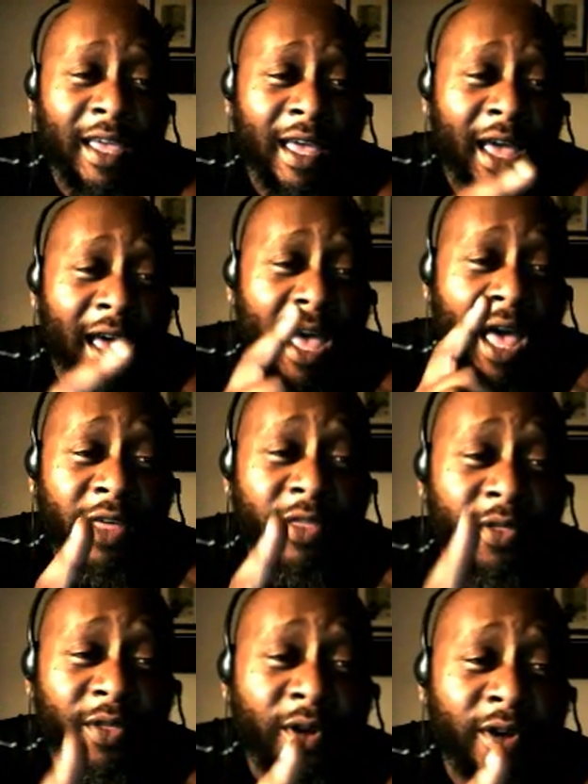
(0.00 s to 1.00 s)
when you
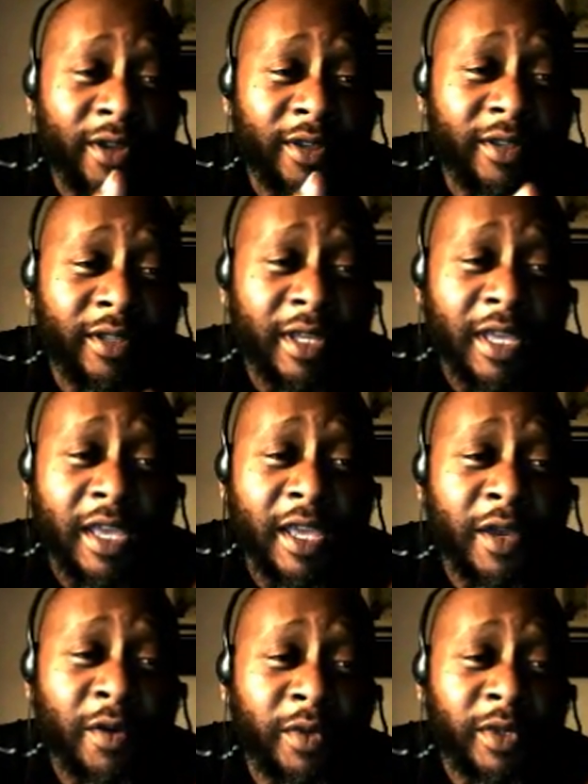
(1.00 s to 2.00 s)
and another person